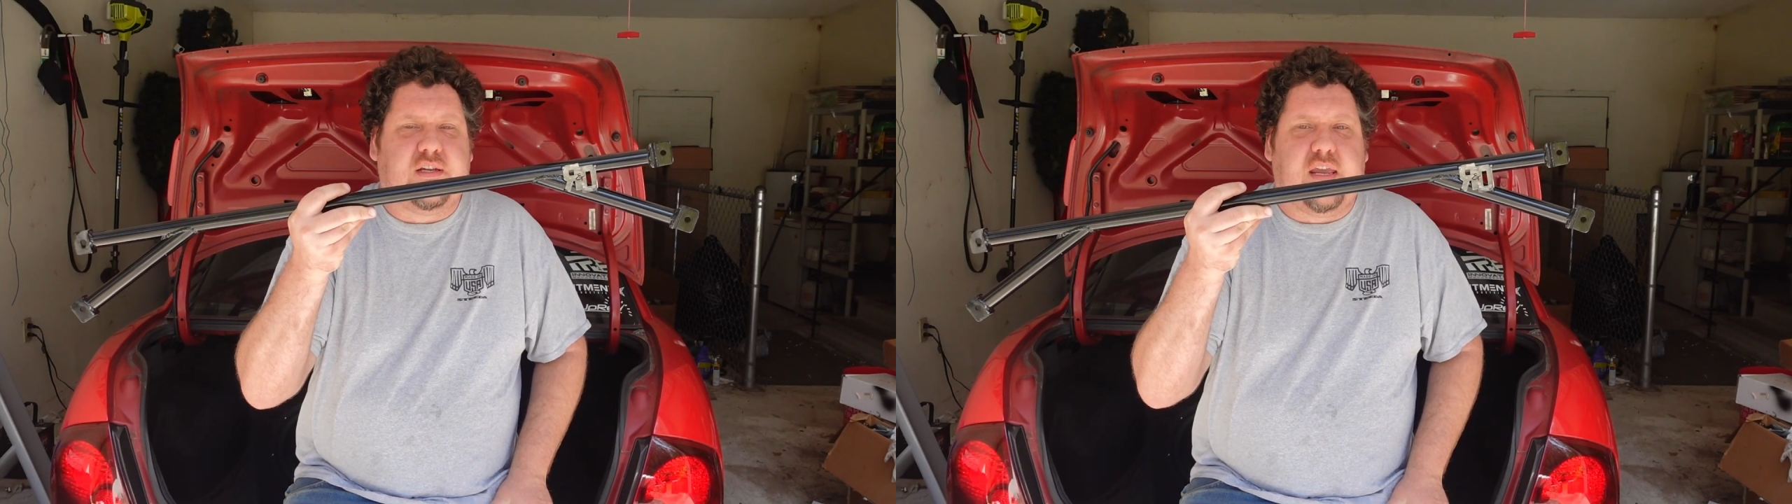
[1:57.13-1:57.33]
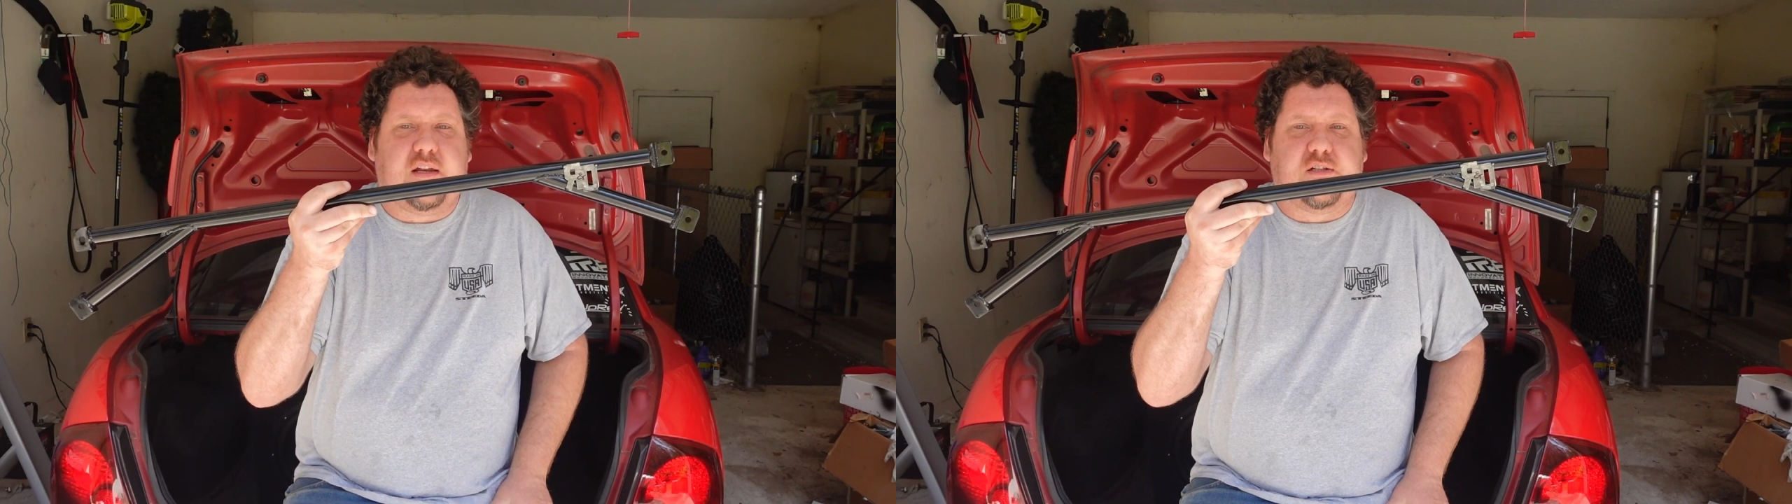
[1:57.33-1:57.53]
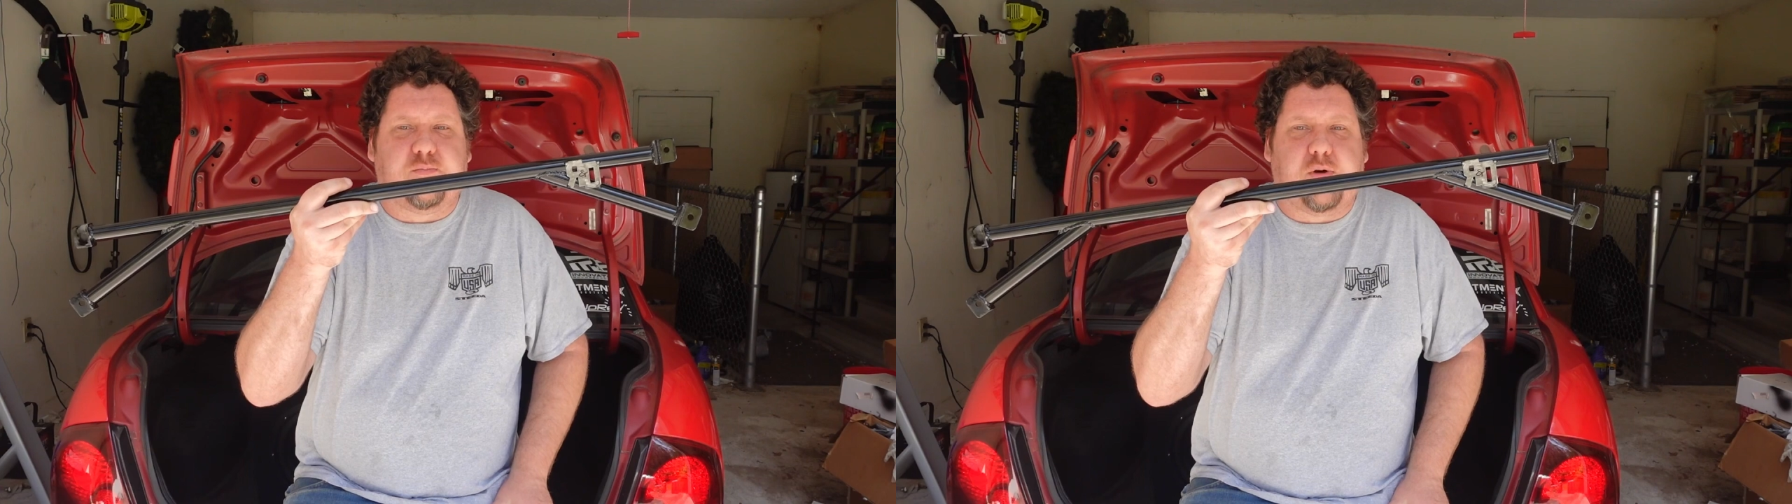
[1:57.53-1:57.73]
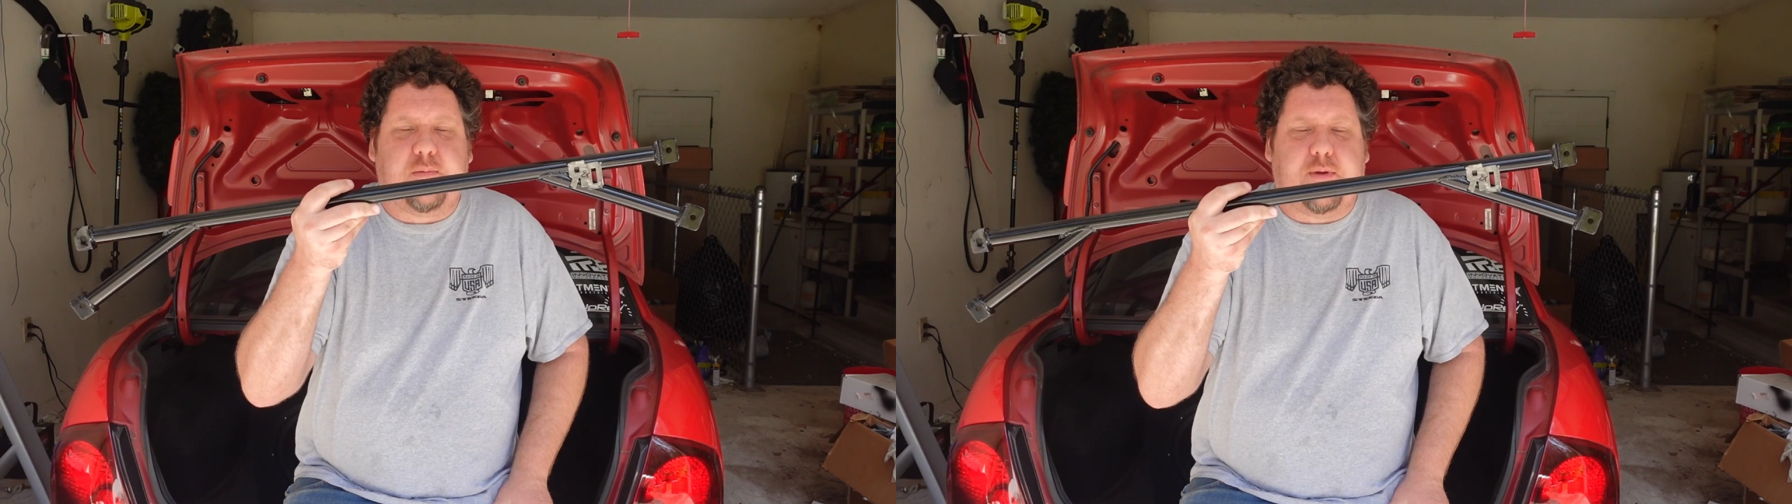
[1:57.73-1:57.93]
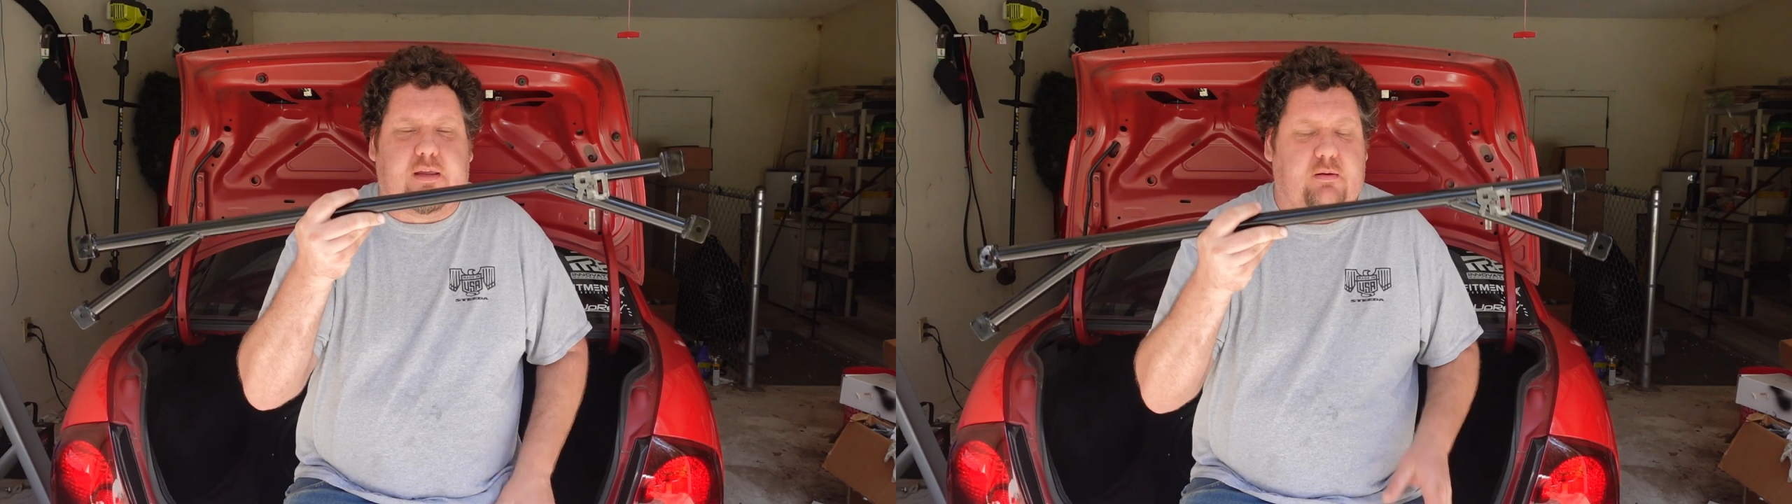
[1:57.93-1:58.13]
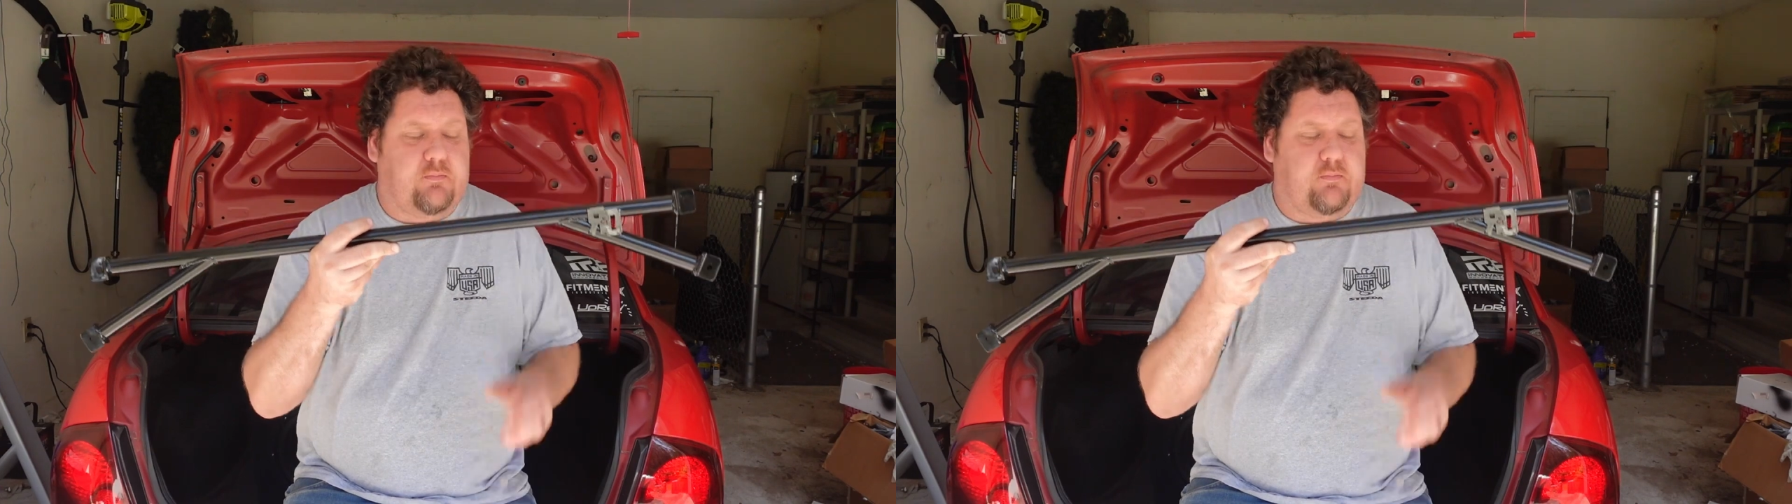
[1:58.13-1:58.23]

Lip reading: can of spray paint,